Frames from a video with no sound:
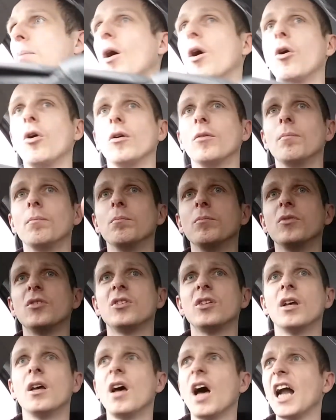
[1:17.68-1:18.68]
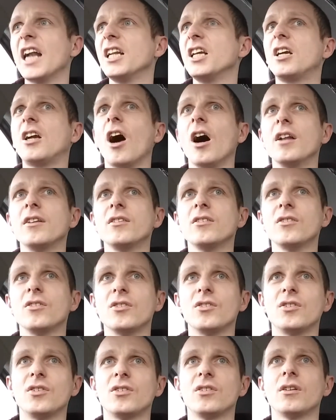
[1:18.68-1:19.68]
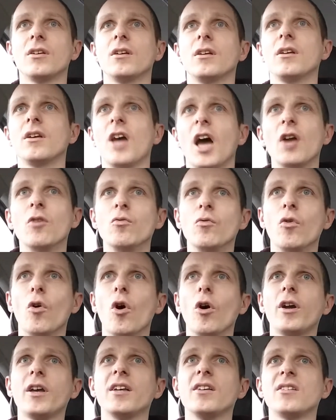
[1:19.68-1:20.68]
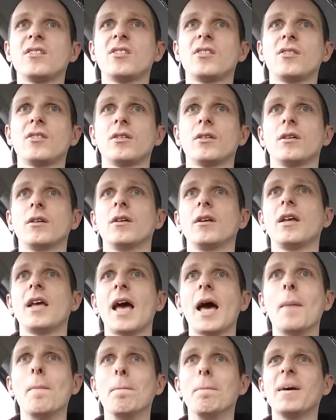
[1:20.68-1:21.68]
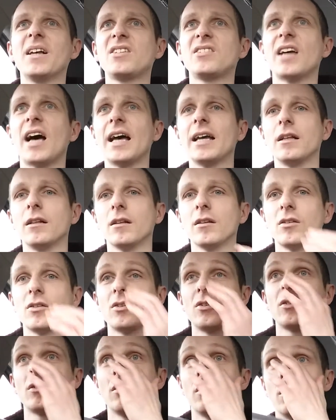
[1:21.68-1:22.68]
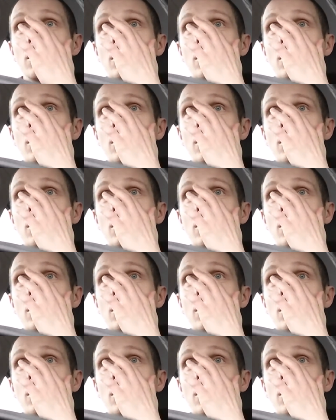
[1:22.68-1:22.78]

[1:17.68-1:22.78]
bombs and guns and rockets and missiles.